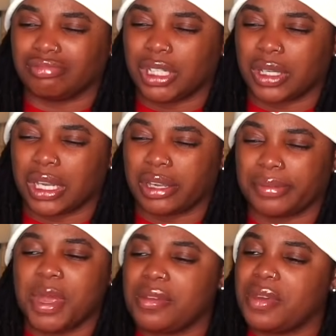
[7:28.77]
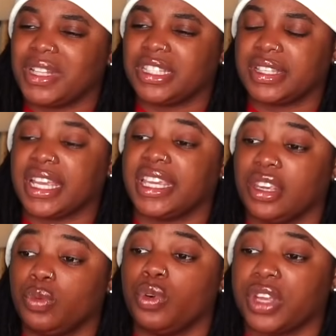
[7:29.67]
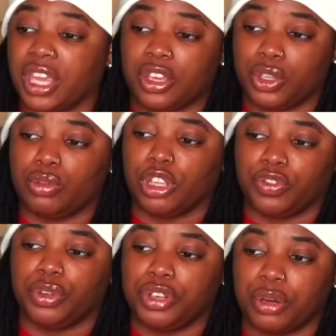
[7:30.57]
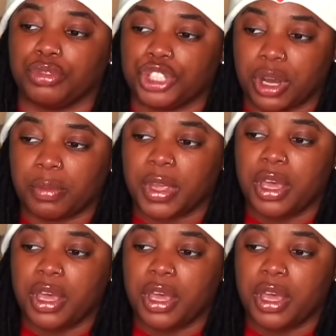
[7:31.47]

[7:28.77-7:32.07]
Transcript: Okay. Maybe they meant to say he will get you if you don't jump,